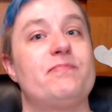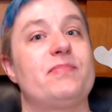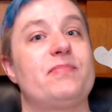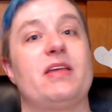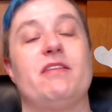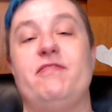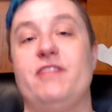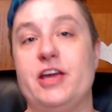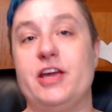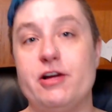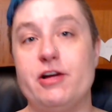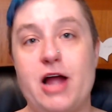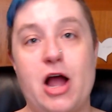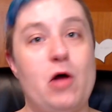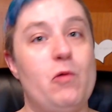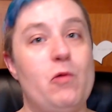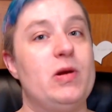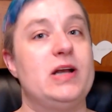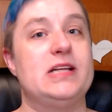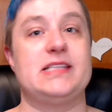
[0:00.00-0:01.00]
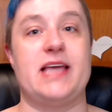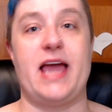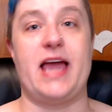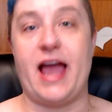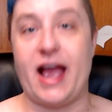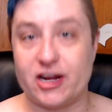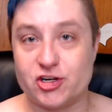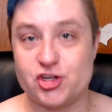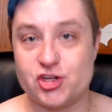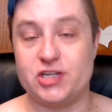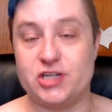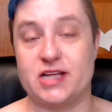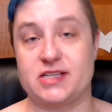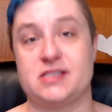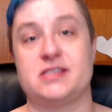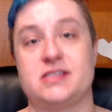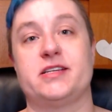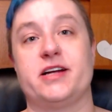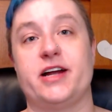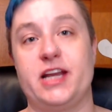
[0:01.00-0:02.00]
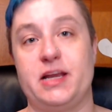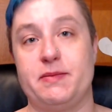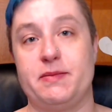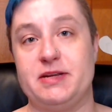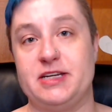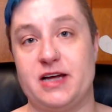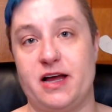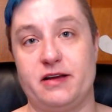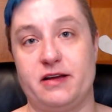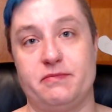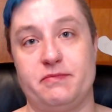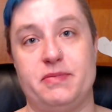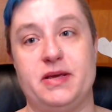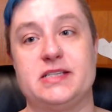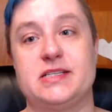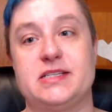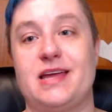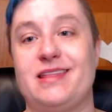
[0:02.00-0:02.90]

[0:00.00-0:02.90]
Figure out what is actually necessary to be done, because I